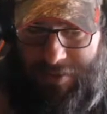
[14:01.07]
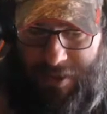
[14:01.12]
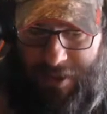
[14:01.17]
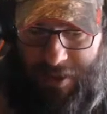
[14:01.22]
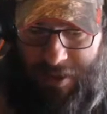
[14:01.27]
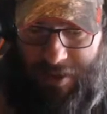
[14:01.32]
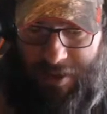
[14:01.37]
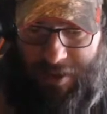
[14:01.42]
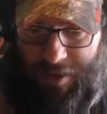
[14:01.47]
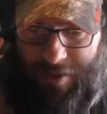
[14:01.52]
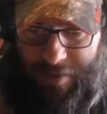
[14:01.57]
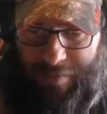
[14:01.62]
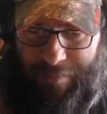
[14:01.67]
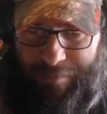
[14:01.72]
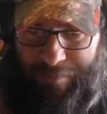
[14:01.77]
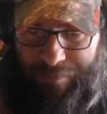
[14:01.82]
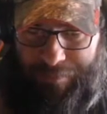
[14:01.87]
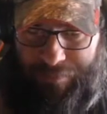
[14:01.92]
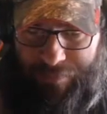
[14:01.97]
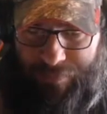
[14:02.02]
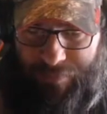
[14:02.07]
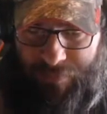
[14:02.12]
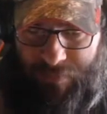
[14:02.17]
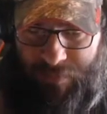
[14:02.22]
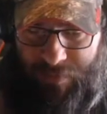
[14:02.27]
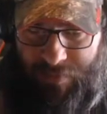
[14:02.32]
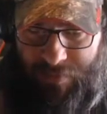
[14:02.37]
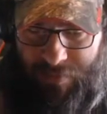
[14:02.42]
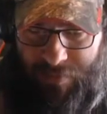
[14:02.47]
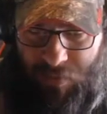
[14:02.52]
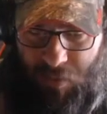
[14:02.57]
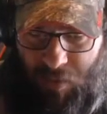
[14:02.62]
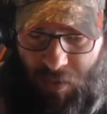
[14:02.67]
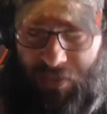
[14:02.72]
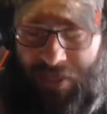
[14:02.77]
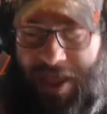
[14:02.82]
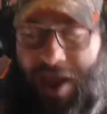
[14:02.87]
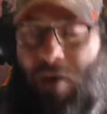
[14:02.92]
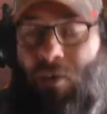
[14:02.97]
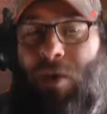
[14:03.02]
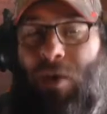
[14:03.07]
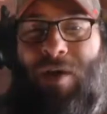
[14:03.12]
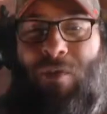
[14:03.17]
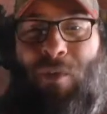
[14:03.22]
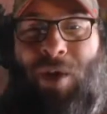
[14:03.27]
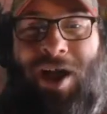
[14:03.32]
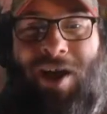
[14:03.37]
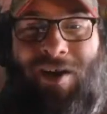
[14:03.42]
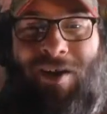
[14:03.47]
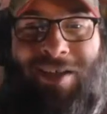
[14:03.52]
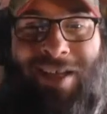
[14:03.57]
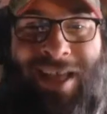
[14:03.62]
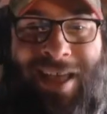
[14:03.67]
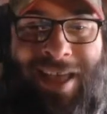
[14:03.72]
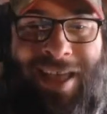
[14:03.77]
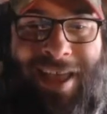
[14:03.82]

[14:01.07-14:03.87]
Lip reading: Well, that went well.